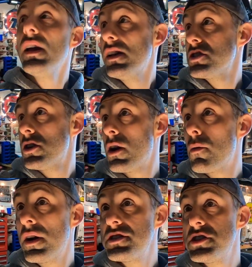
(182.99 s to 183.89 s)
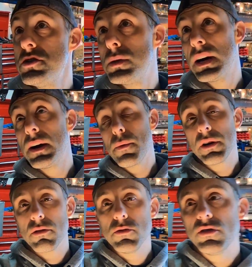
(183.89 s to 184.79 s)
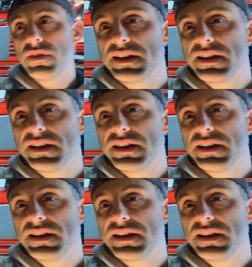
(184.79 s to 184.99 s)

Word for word: So I want to uh, I want to remove